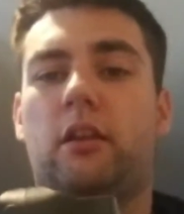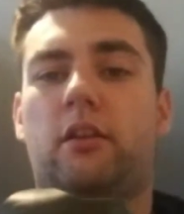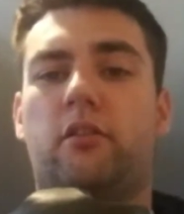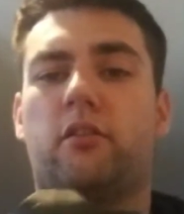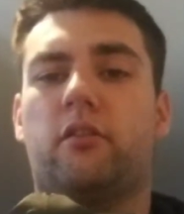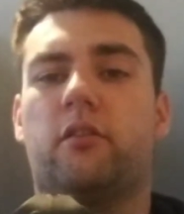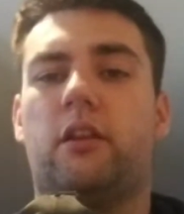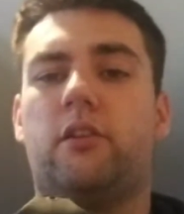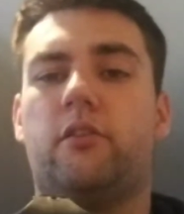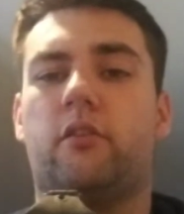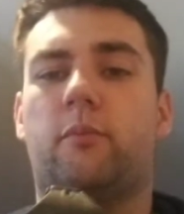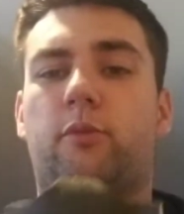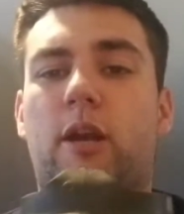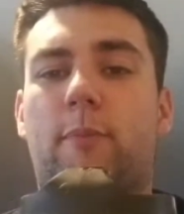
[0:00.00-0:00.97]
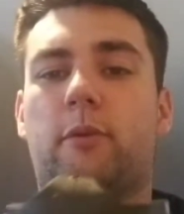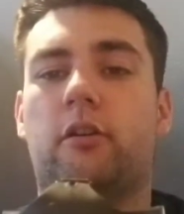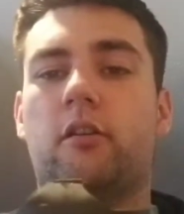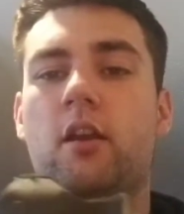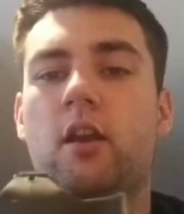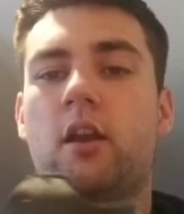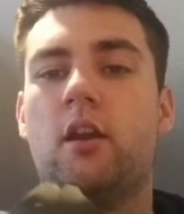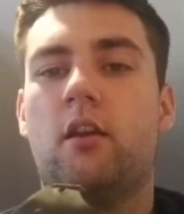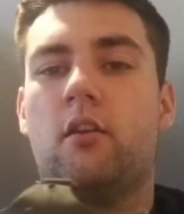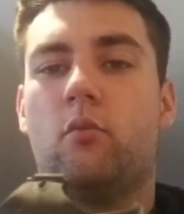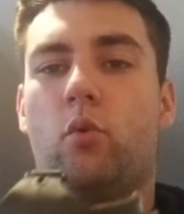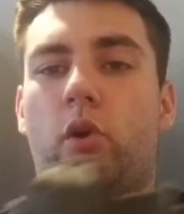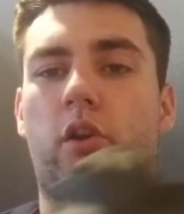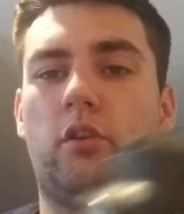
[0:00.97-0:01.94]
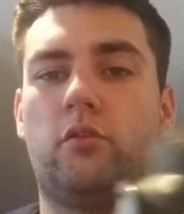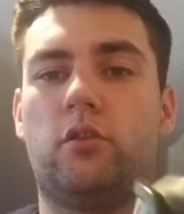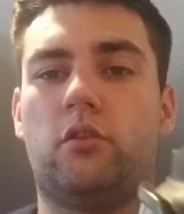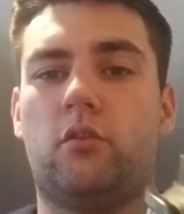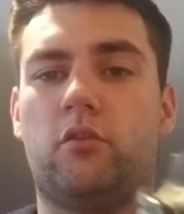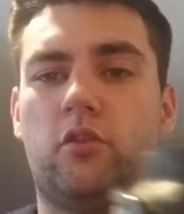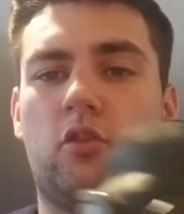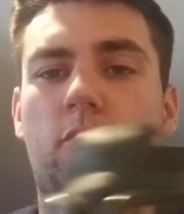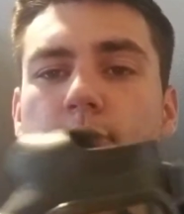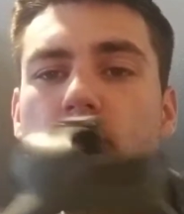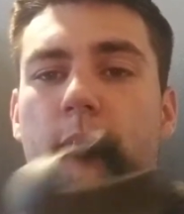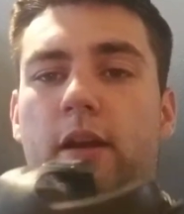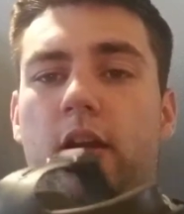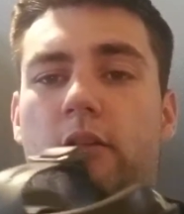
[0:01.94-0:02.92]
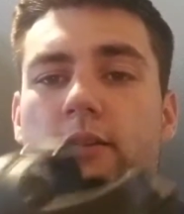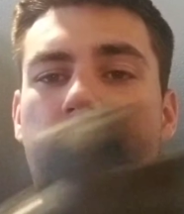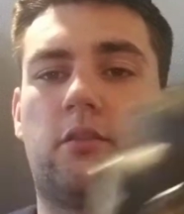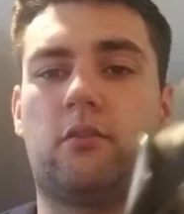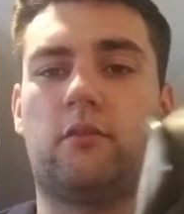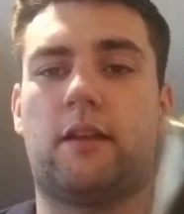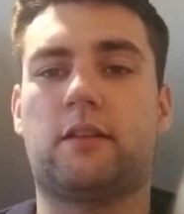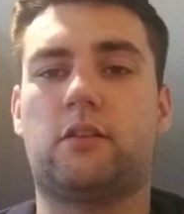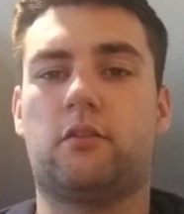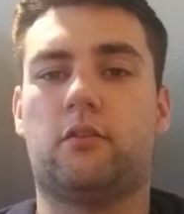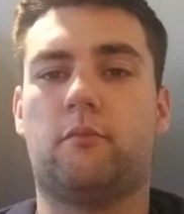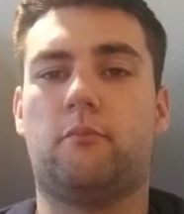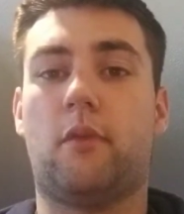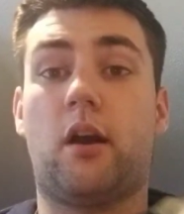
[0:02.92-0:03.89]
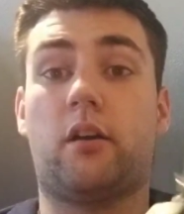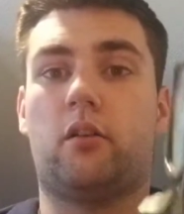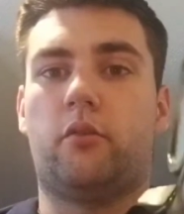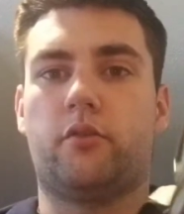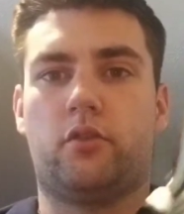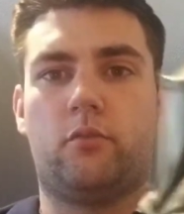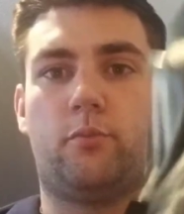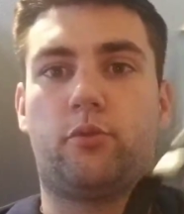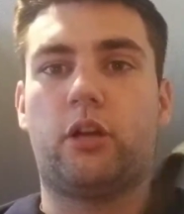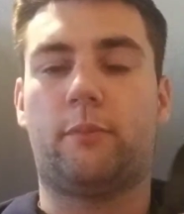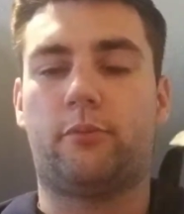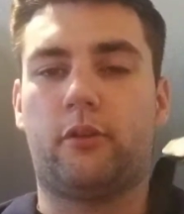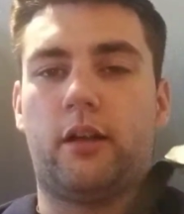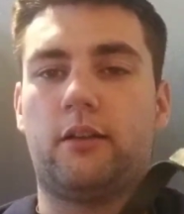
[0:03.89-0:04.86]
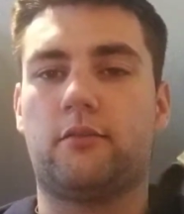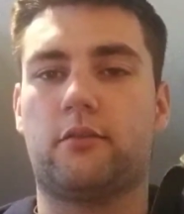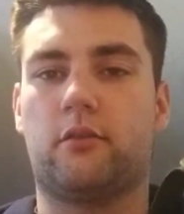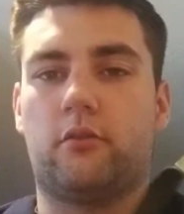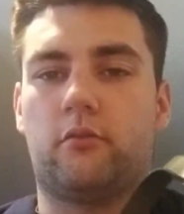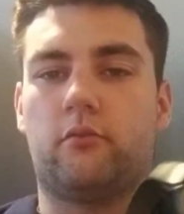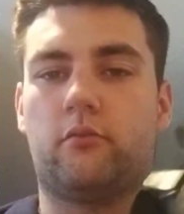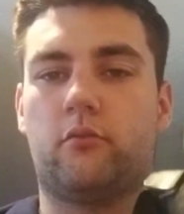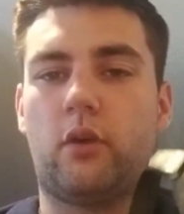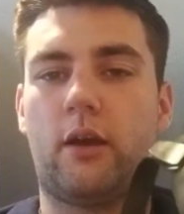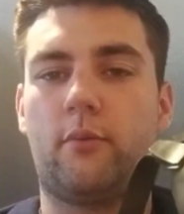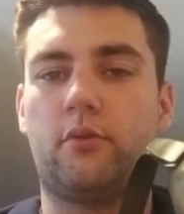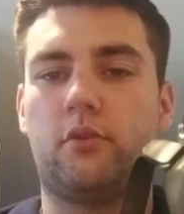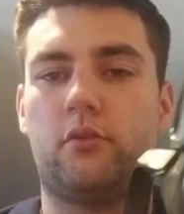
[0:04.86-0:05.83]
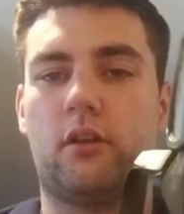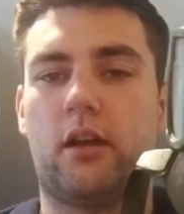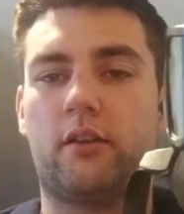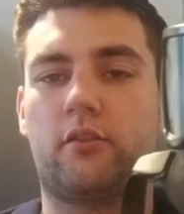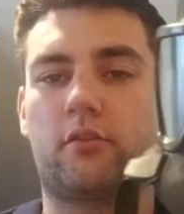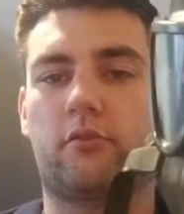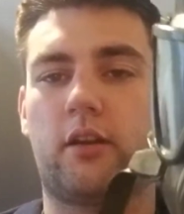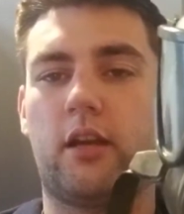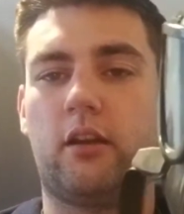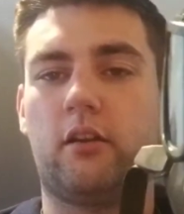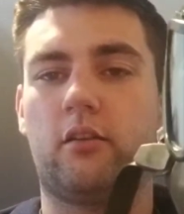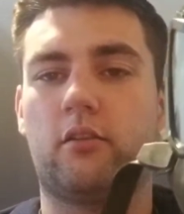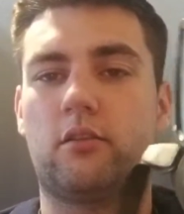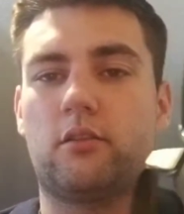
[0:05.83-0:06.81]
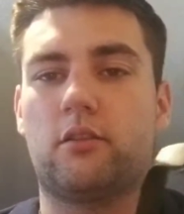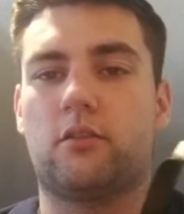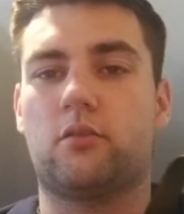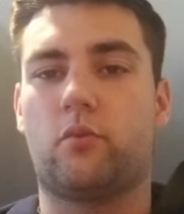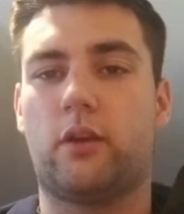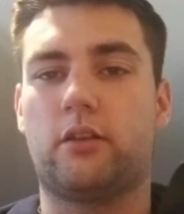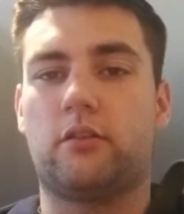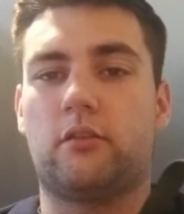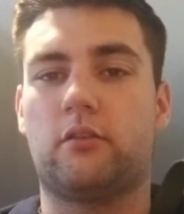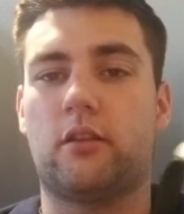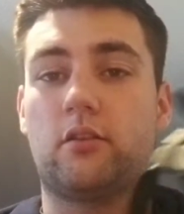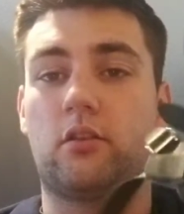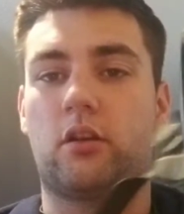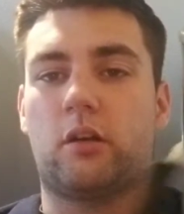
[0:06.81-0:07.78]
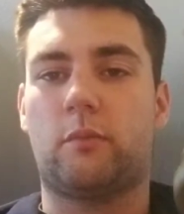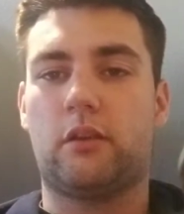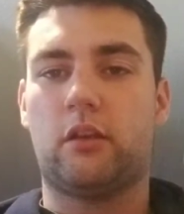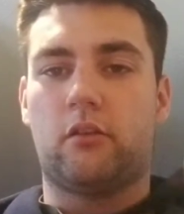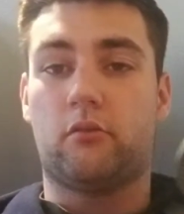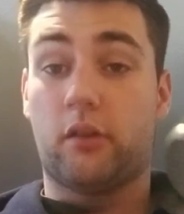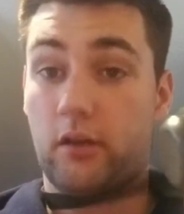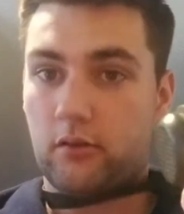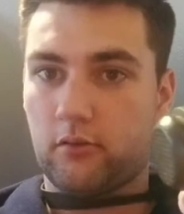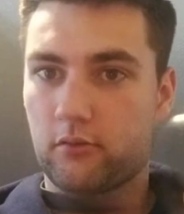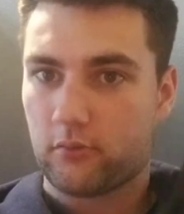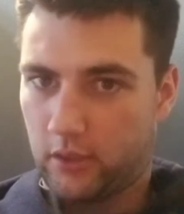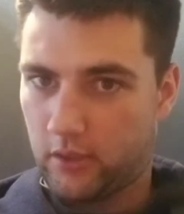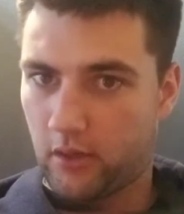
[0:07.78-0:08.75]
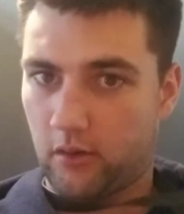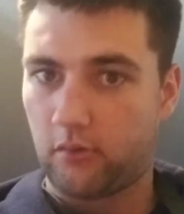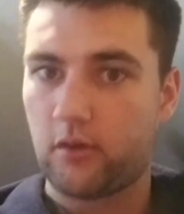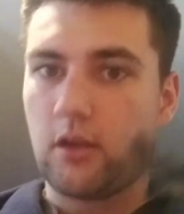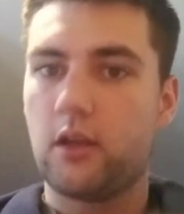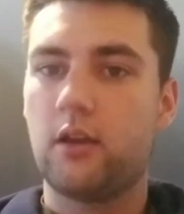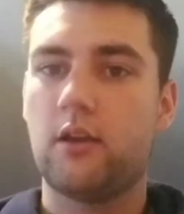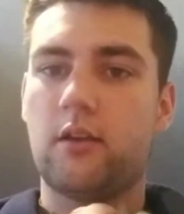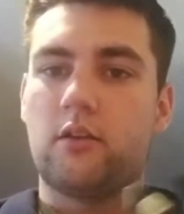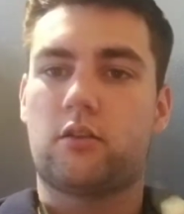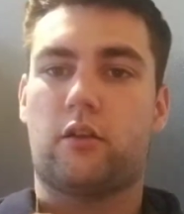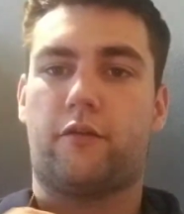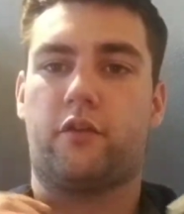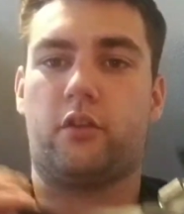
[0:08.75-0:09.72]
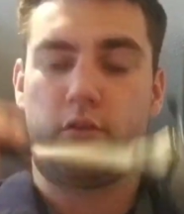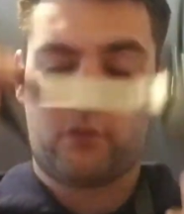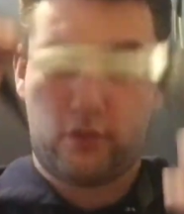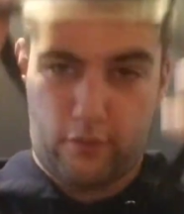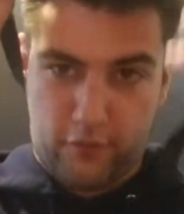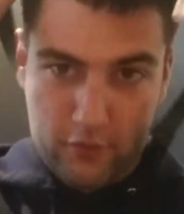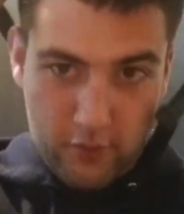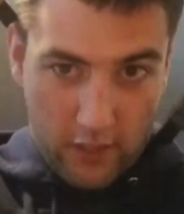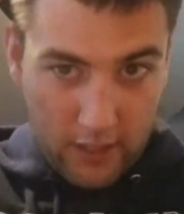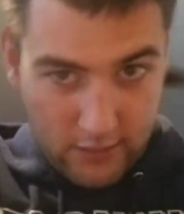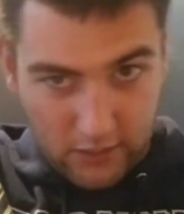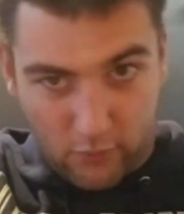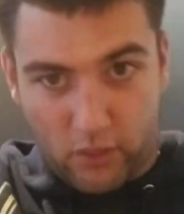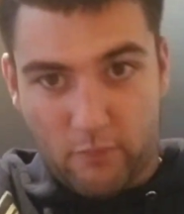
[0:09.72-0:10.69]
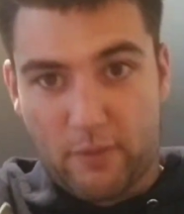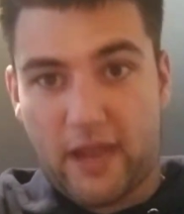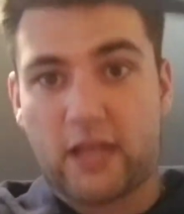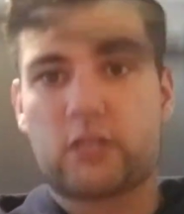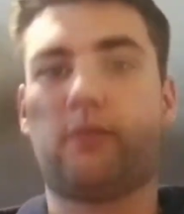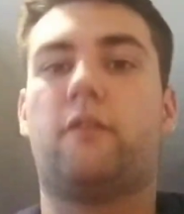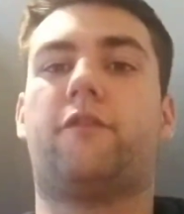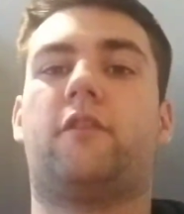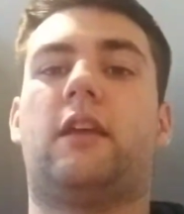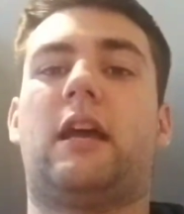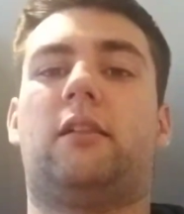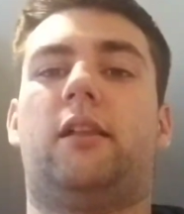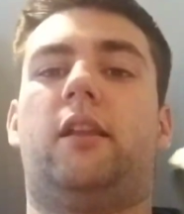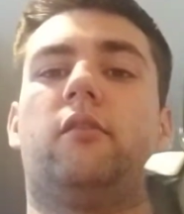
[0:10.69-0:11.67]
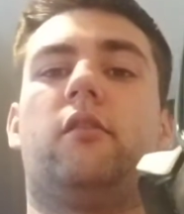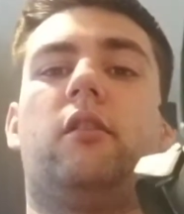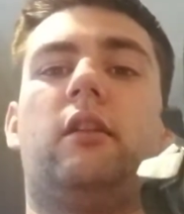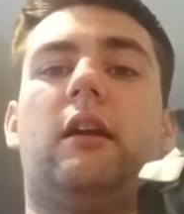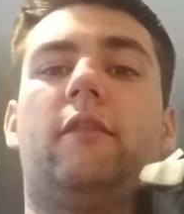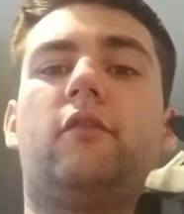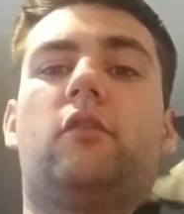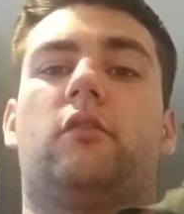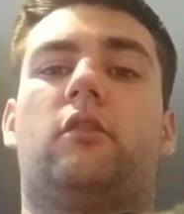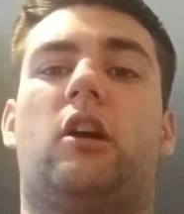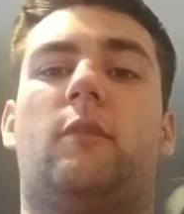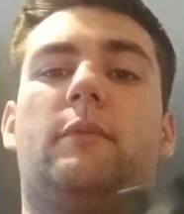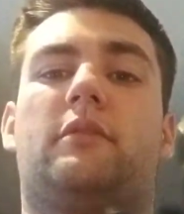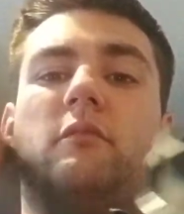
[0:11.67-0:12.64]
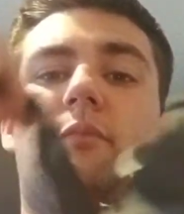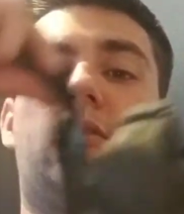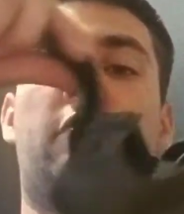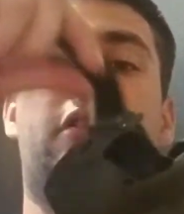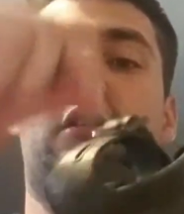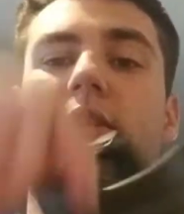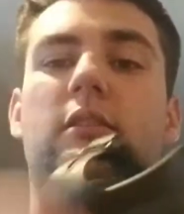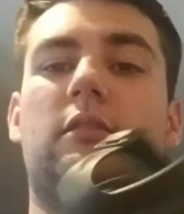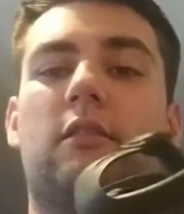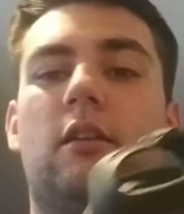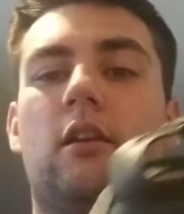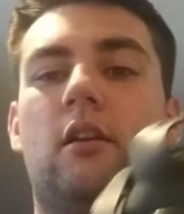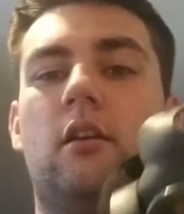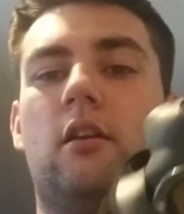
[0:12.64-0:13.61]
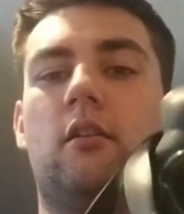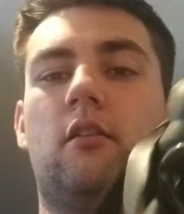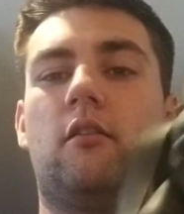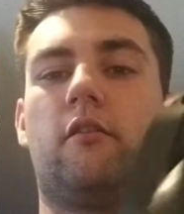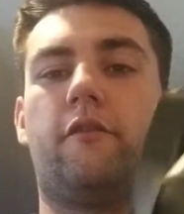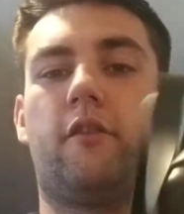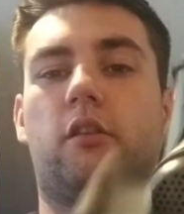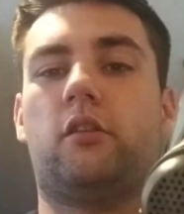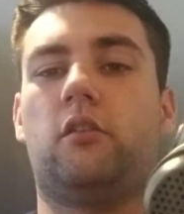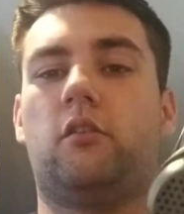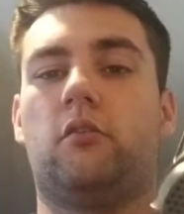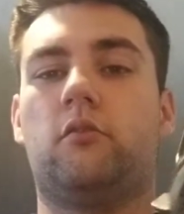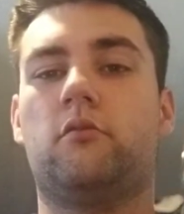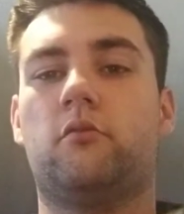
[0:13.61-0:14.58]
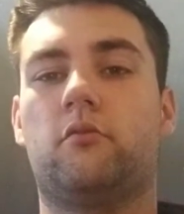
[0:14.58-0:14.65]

you're a prepper, what do? You prepare. That's your motto, is you prep, right? So why would you not train in this situation that you're going to be in, right? There you go. So for those of you guys that want to bash me for that later on after the comments have been released, fuck you.